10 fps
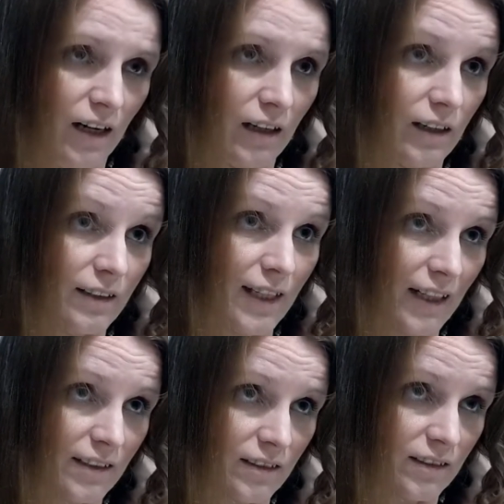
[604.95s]
That
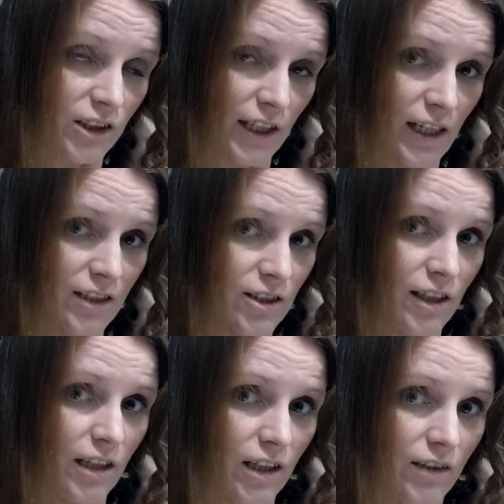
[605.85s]
GHD
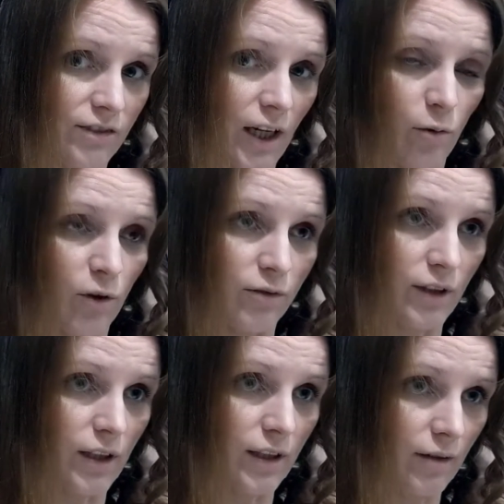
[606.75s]
curve came with
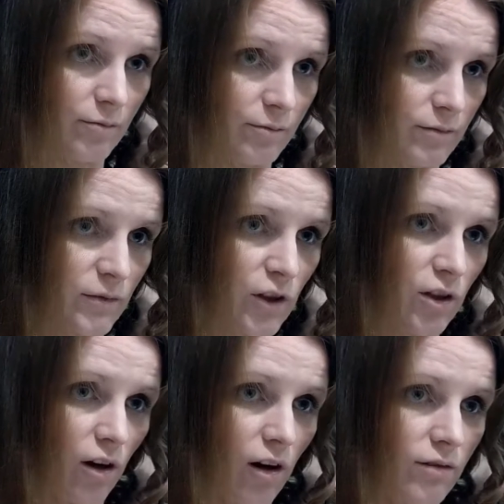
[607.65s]
a
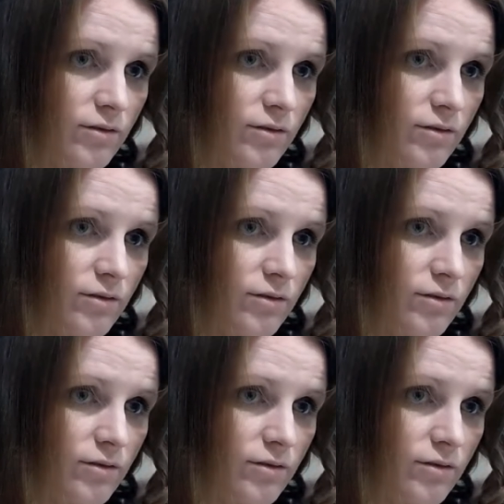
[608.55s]
glove.